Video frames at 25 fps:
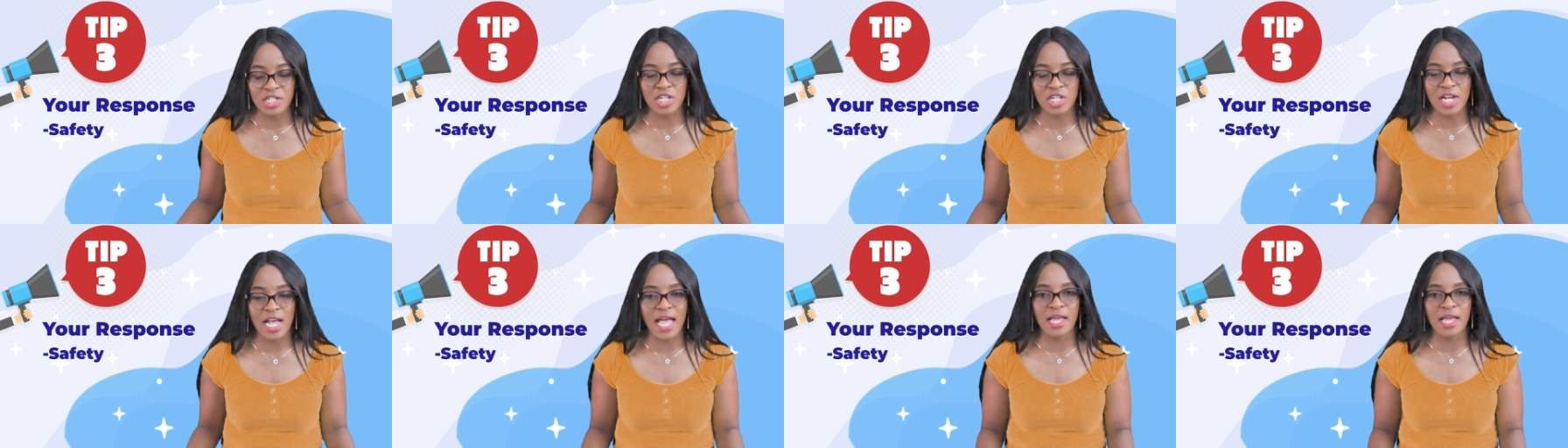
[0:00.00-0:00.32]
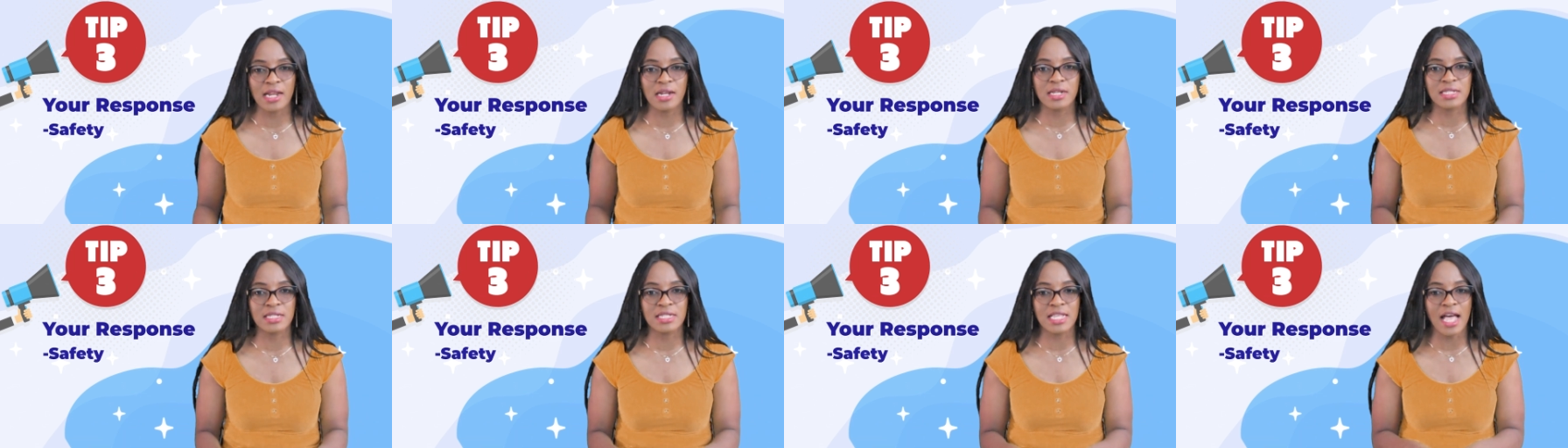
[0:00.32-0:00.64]

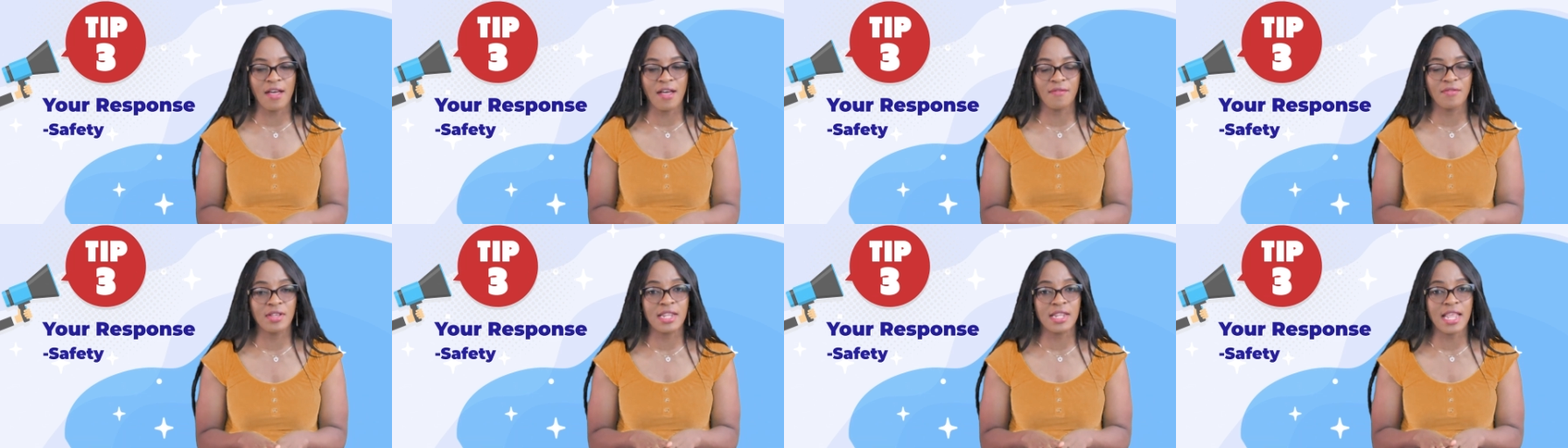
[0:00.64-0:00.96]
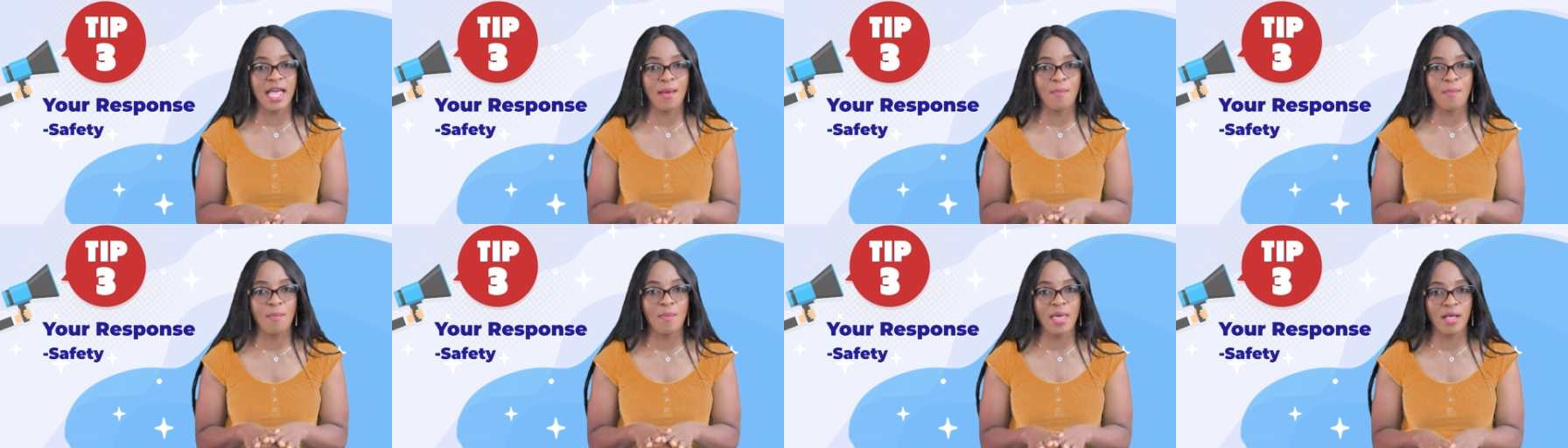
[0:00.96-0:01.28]
child is having
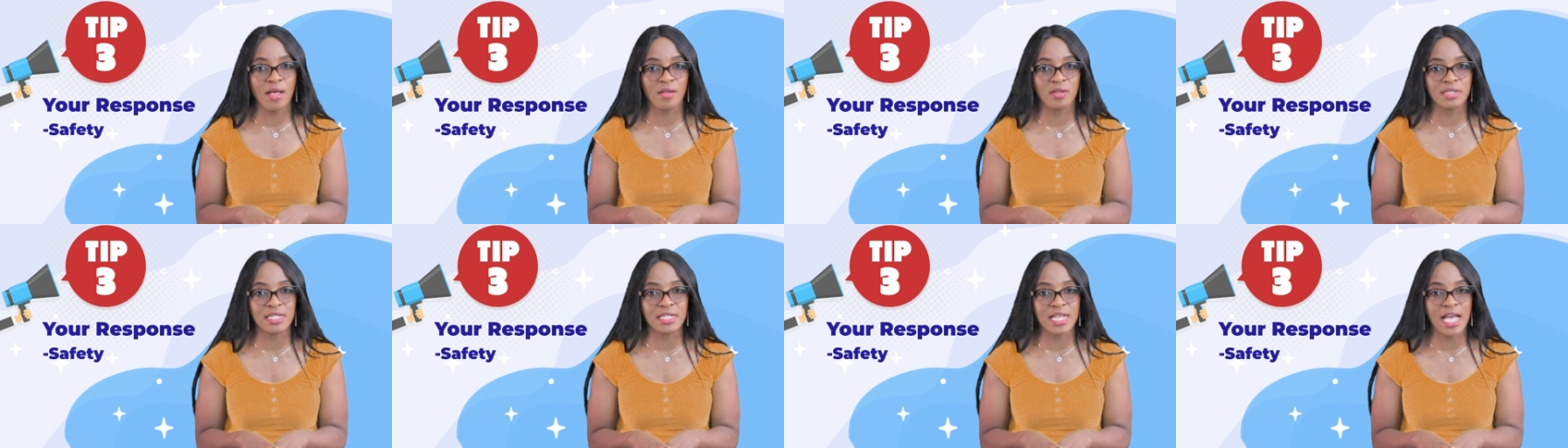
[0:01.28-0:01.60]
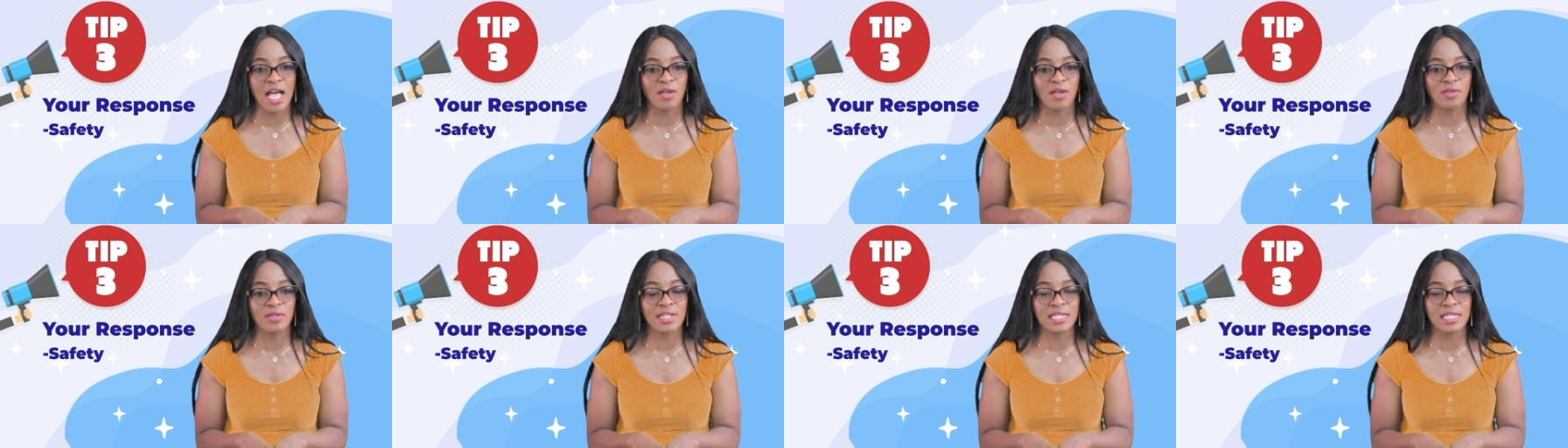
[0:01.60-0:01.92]
that
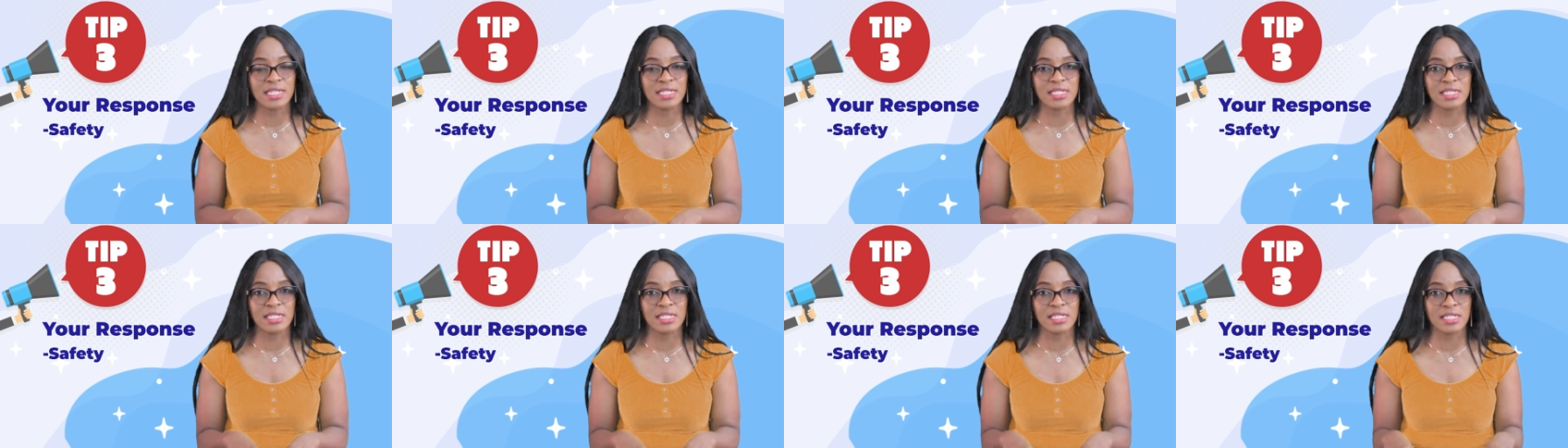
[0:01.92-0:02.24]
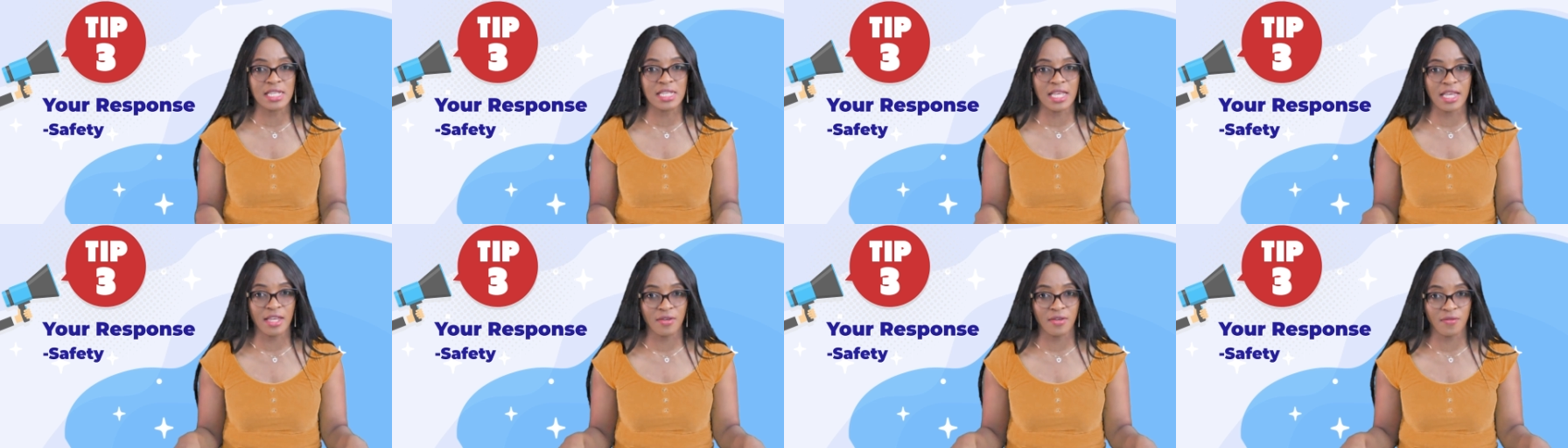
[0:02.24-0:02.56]
meltdown is
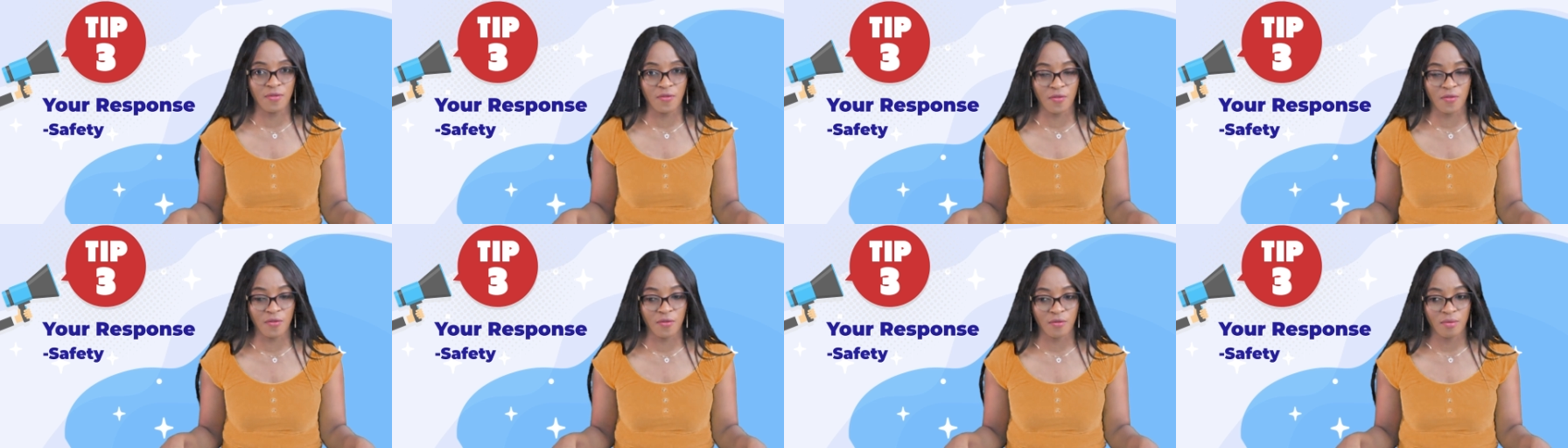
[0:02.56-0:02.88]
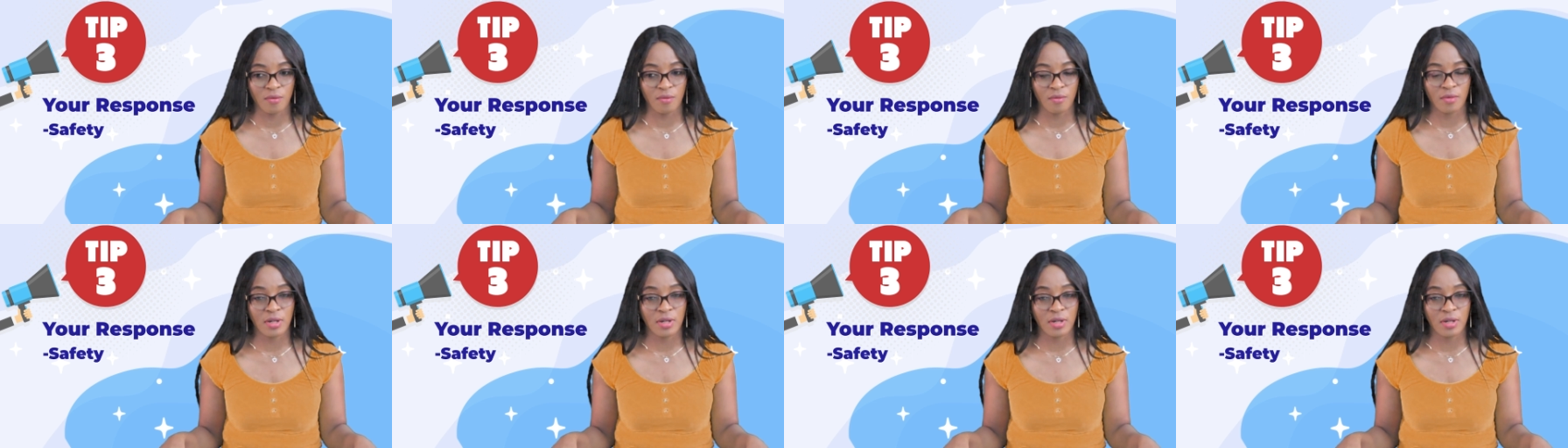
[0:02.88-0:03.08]
safe.